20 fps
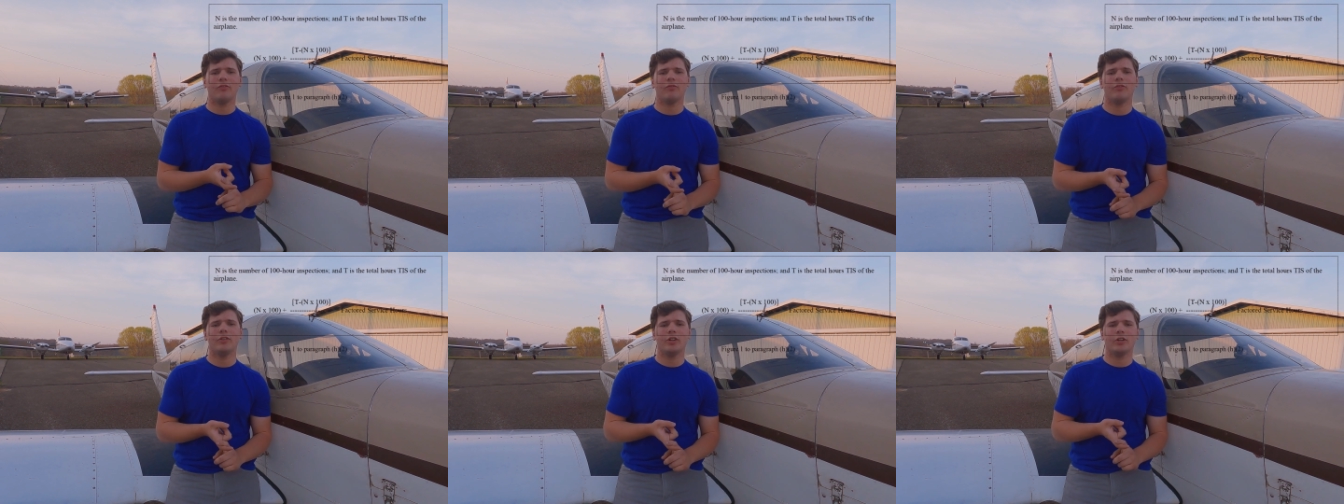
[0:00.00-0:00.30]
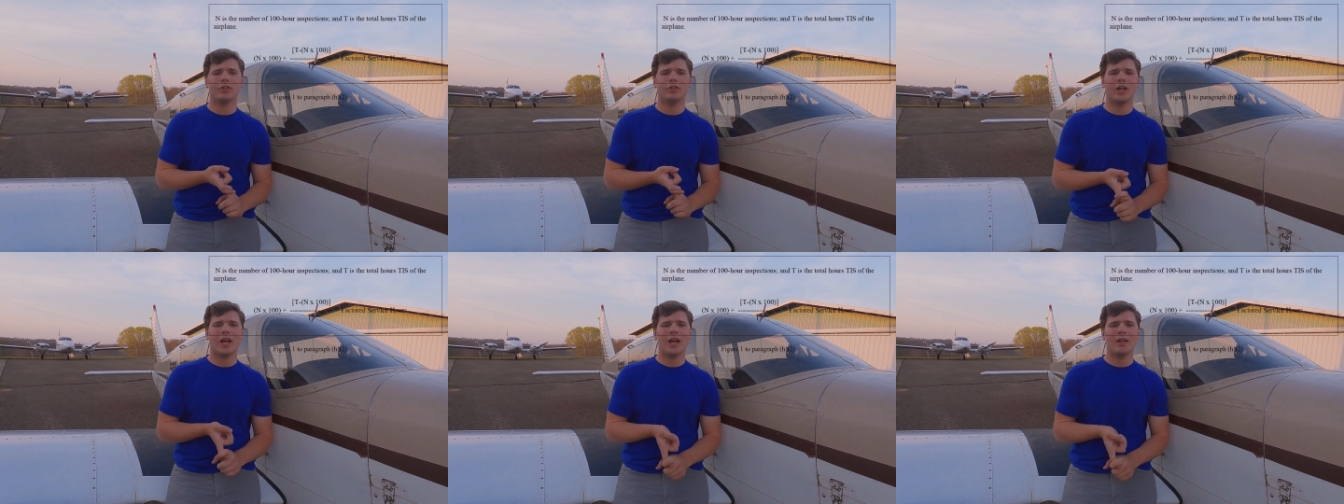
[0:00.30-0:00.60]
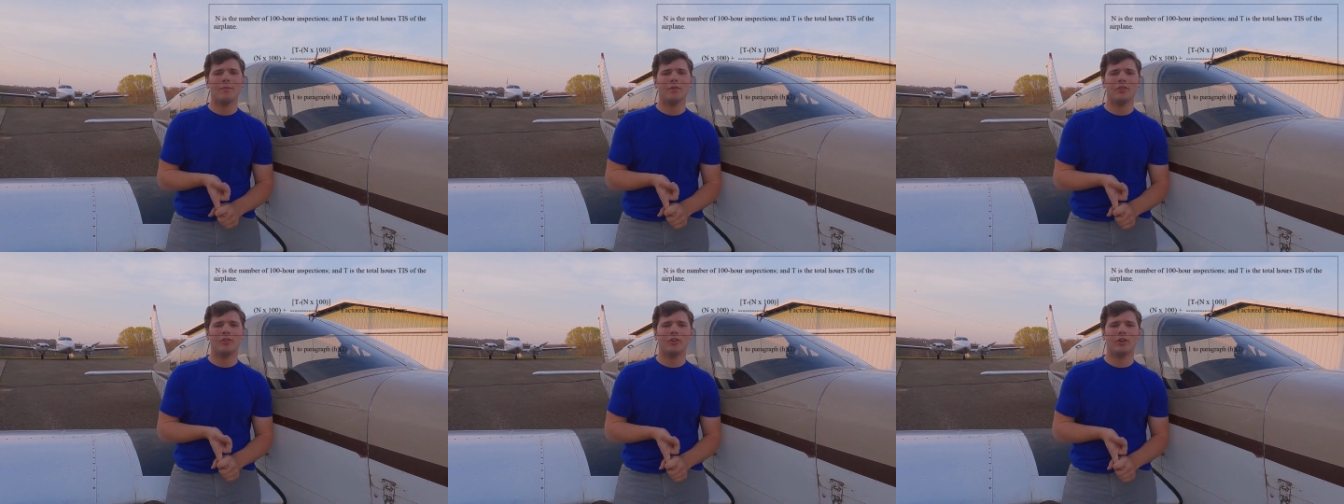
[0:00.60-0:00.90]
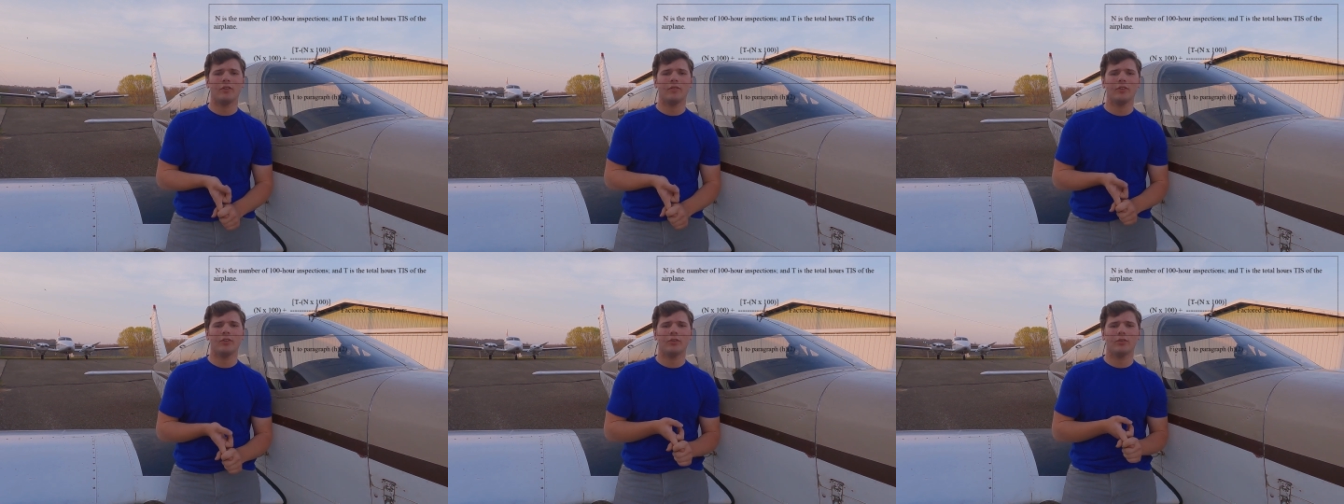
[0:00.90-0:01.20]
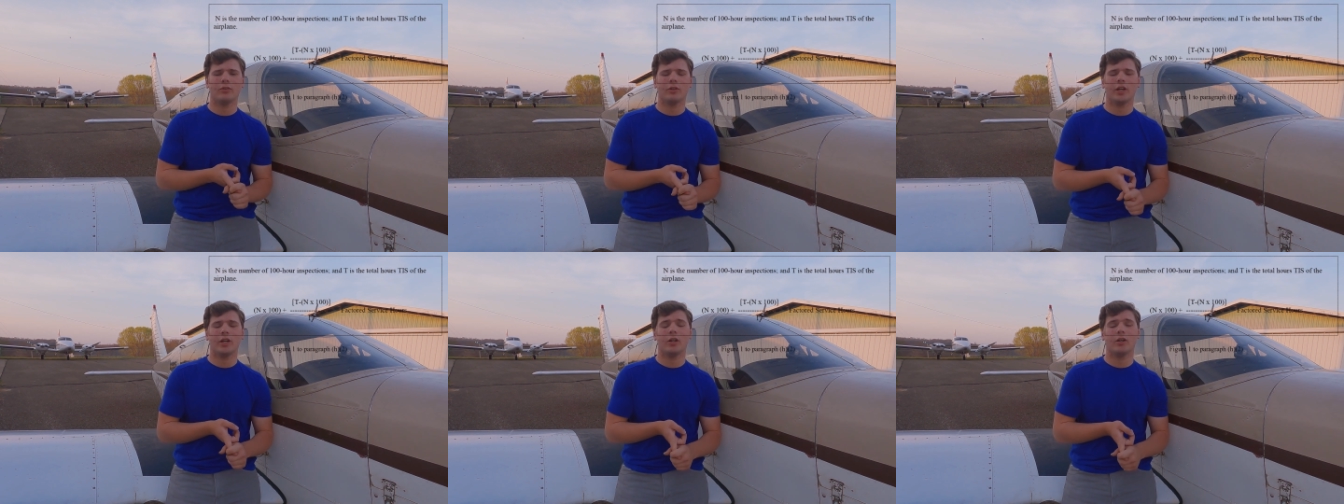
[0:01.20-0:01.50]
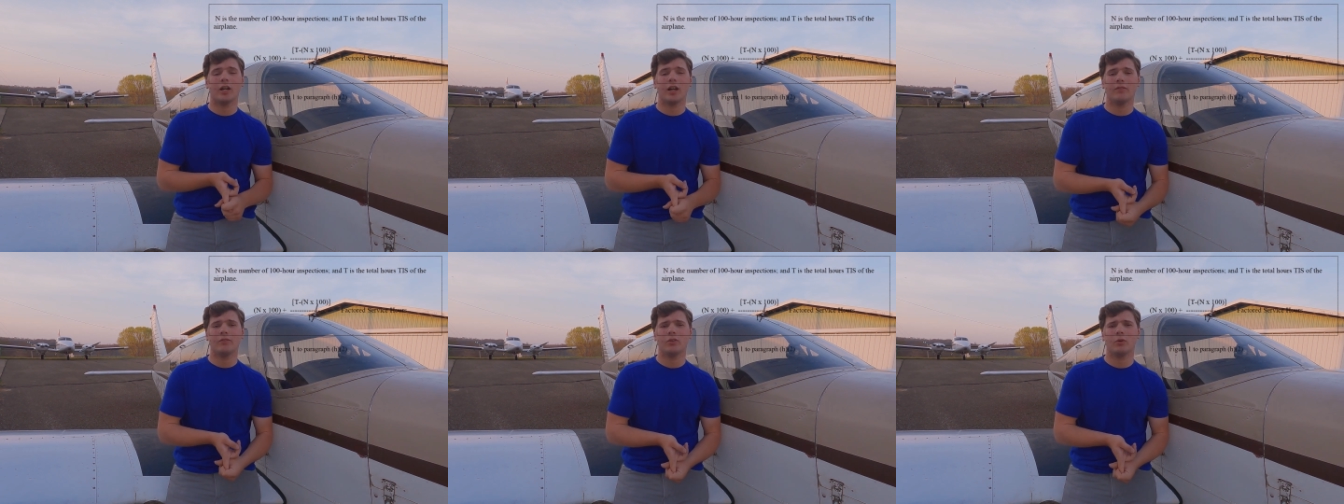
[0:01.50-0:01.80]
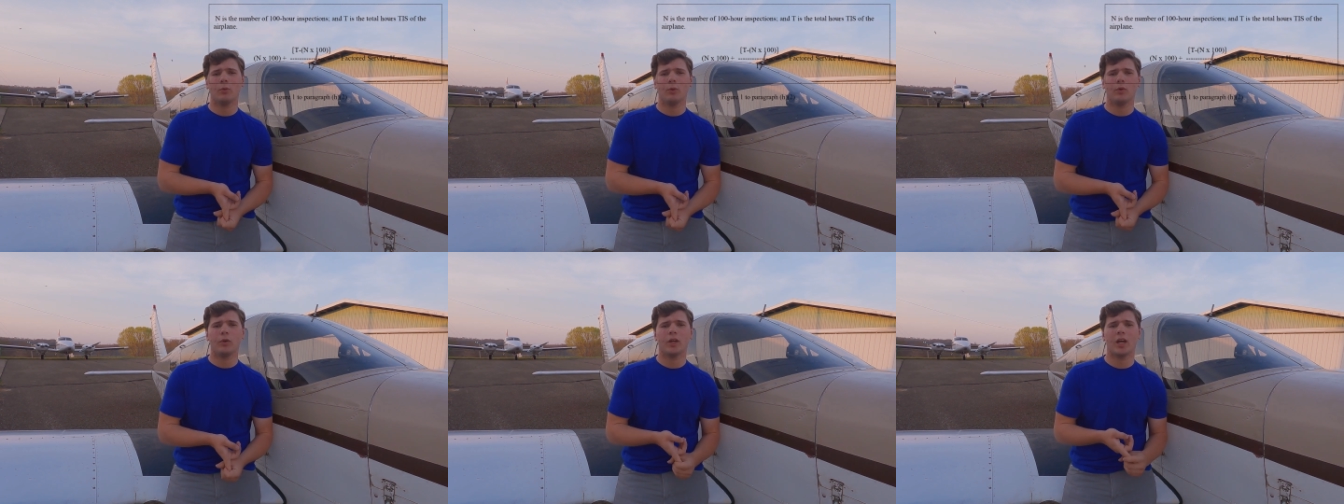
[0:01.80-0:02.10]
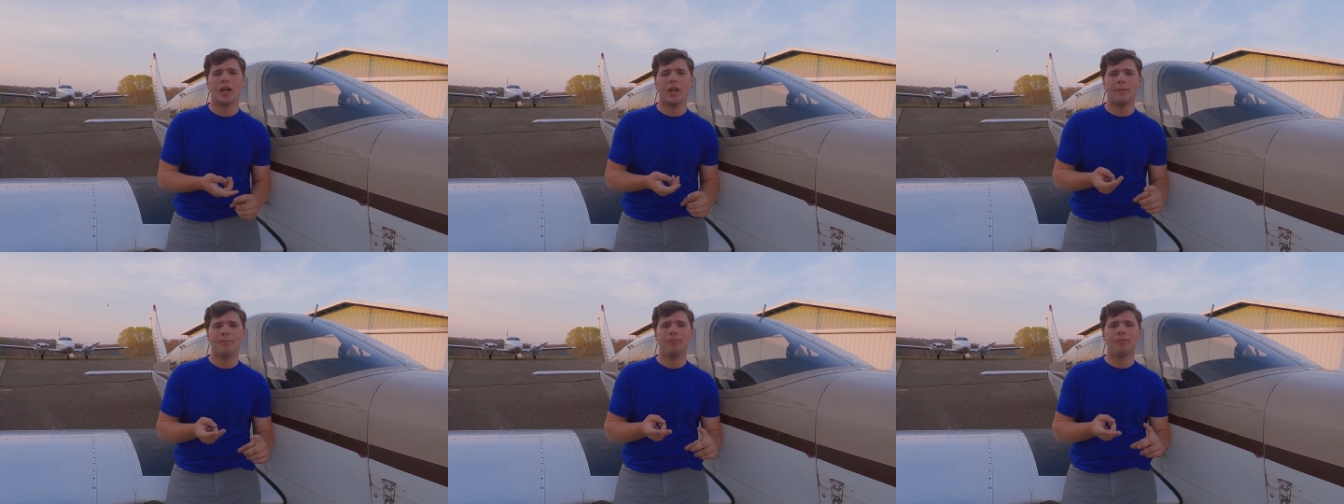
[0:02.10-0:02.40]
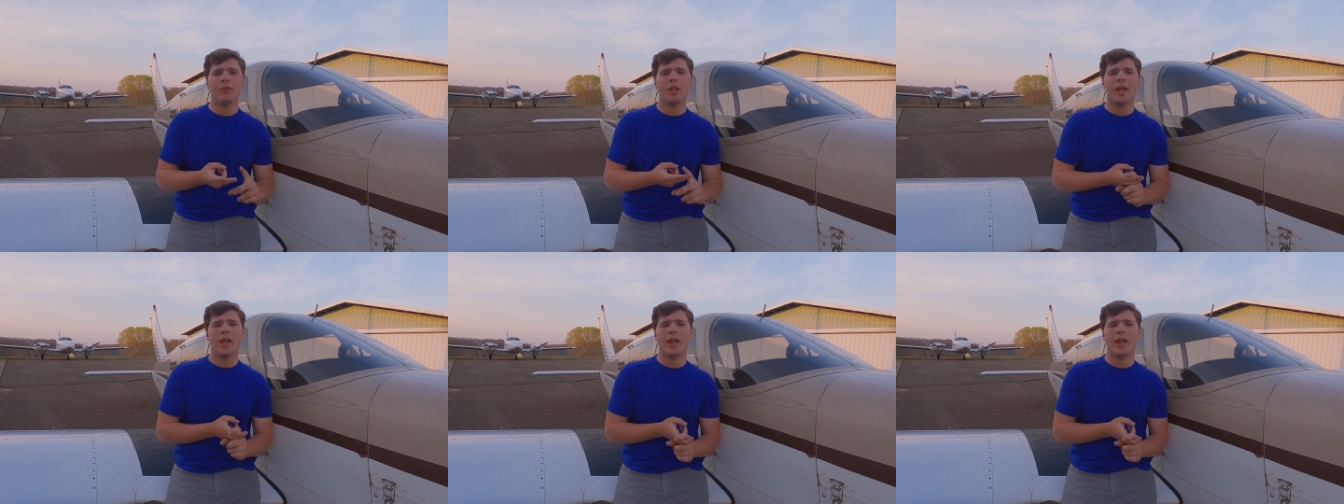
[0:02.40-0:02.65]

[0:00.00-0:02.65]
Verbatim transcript: your your time and service, your aircraft total time,